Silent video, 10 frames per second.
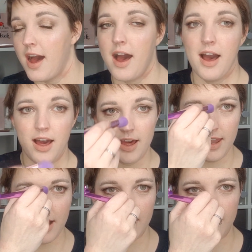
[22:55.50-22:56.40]

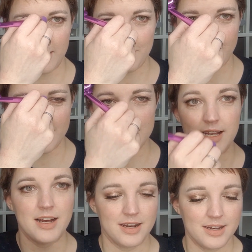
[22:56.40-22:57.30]
I like a blinding
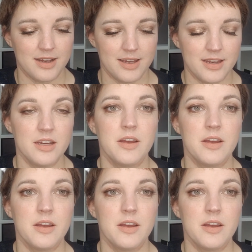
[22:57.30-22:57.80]
highlight.